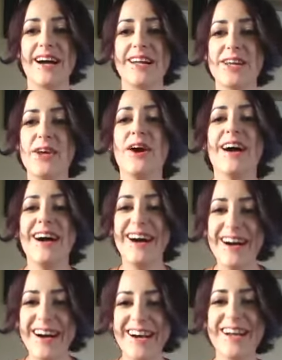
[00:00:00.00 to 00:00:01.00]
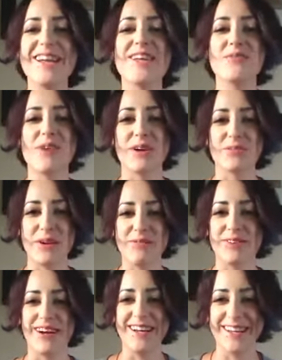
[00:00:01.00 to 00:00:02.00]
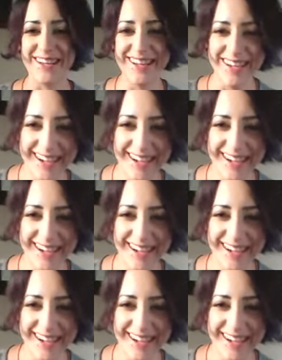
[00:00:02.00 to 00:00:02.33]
you want a refund.